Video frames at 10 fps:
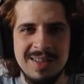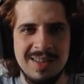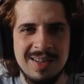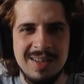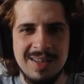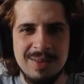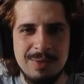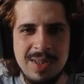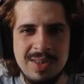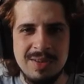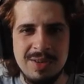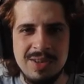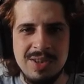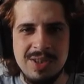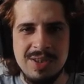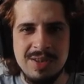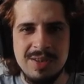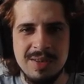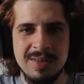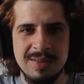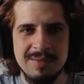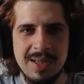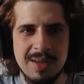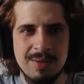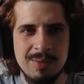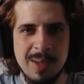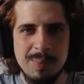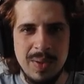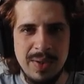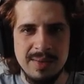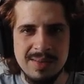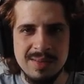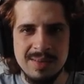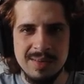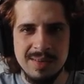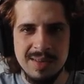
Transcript: Uh, research... I don't know, my penis.